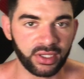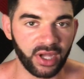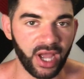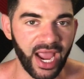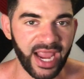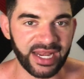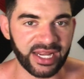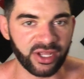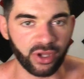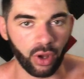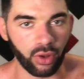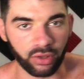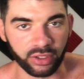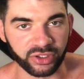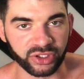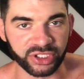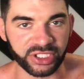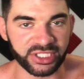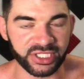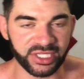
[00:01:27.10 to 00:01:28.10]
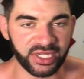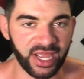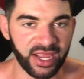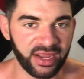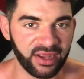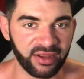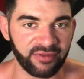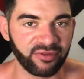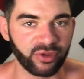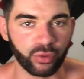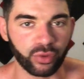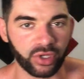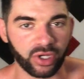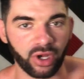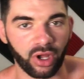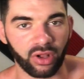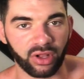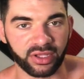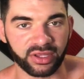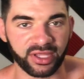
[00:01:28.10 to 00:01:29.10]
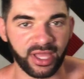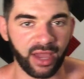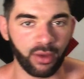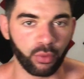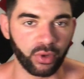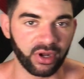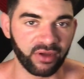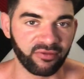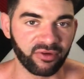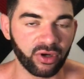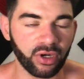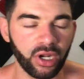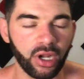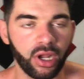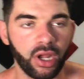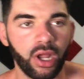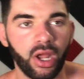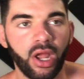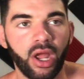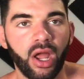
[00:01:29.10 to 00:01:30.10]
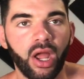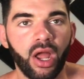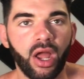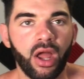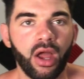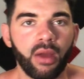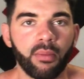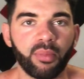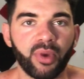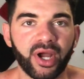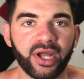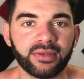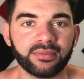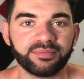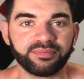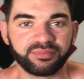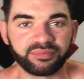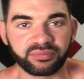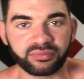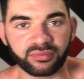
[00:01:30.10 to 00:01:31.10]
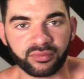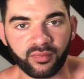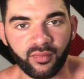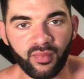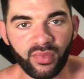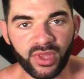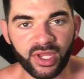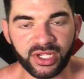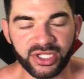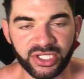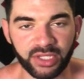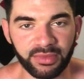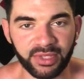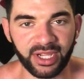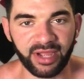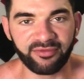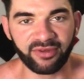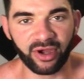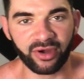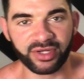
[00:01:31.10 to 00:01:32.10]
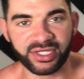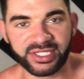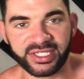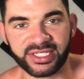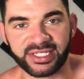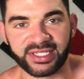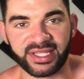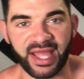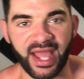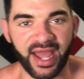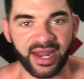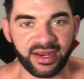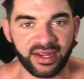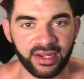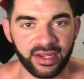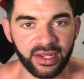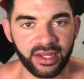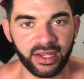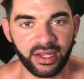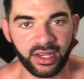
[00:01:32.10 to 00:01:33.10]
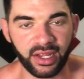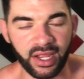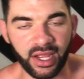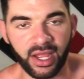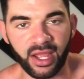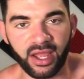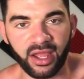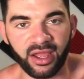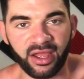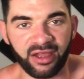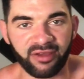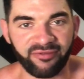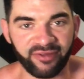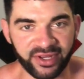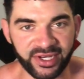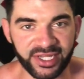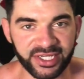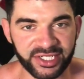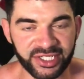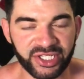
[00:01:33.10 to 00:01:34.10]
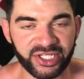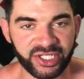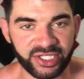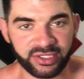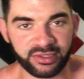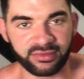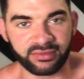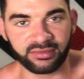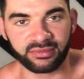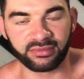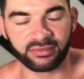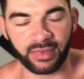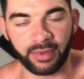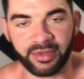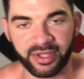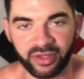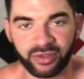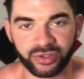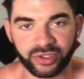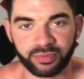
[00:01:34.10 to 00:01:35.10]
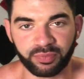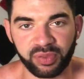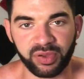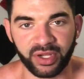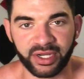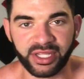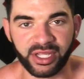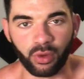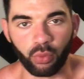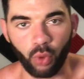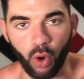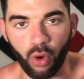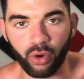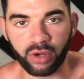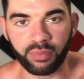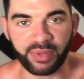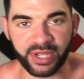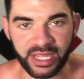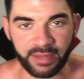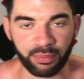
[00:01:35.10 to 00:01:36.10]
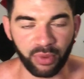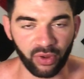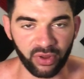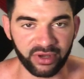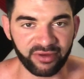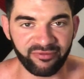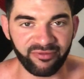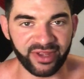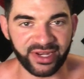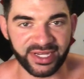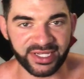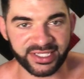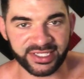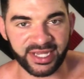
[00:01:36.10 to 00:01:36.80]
ideology today, if you want to call it that, whatever. But something I've noticed is that fitness, I mean, there's a plenty of woke people in fitness